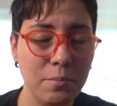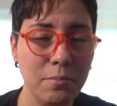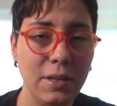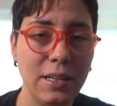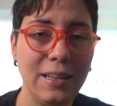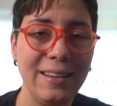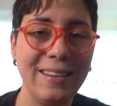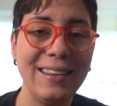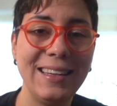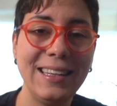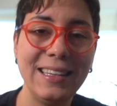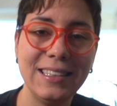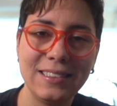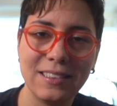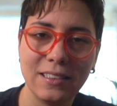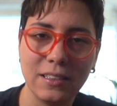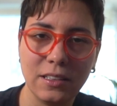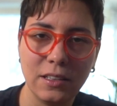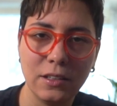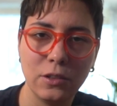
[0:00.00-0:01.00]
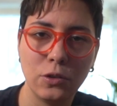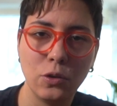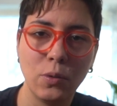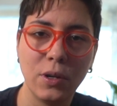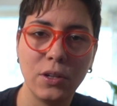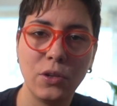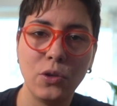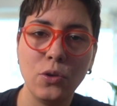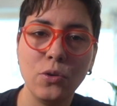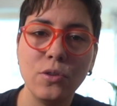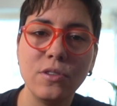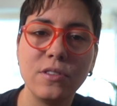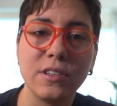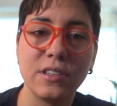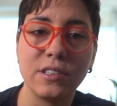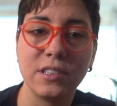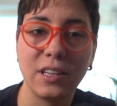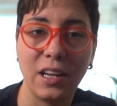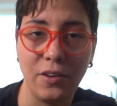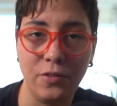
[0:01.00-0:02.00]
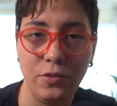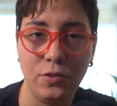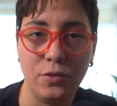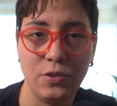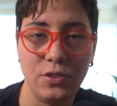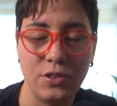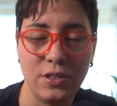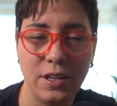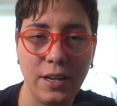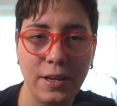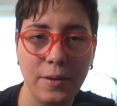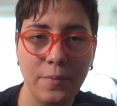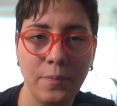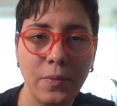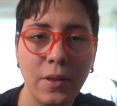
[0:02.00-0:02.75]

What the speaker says: meaning listening to what users have to say.